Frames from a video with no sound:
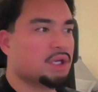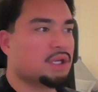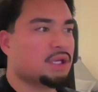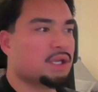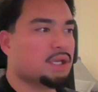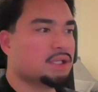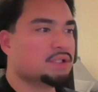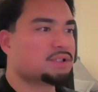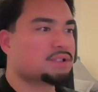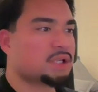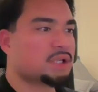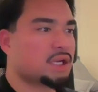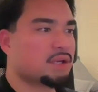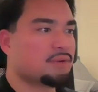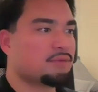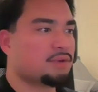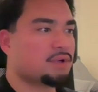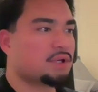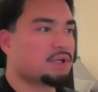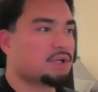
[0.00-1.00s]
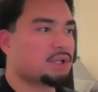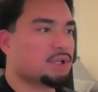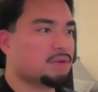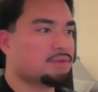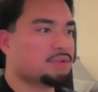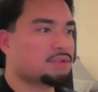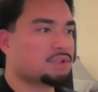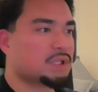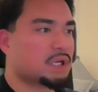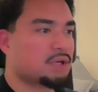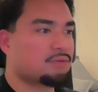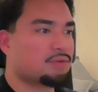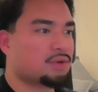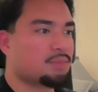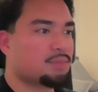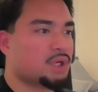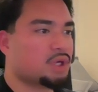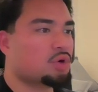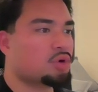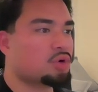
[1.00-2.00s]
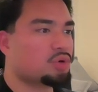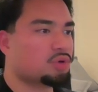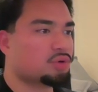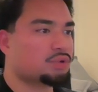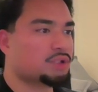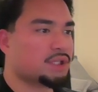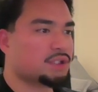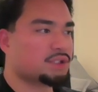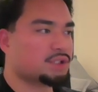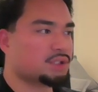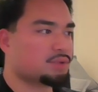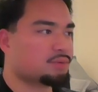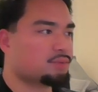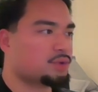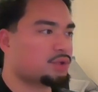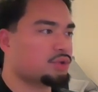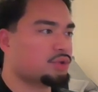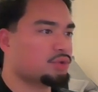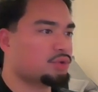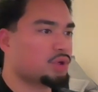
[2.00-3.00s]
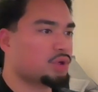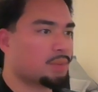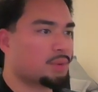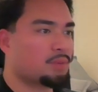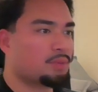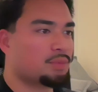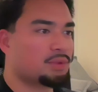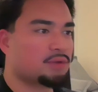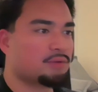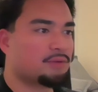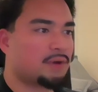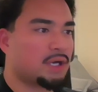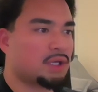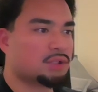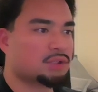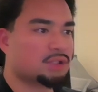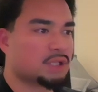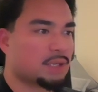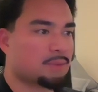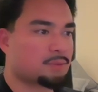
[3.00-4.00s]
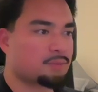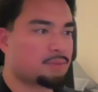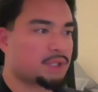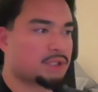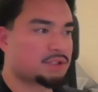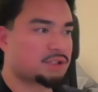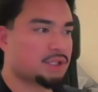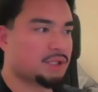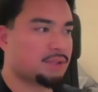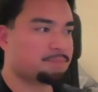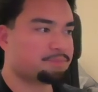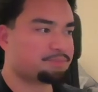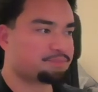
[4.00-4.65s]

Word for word: inside of your inside of your big O notation when you come up with the final time complexity.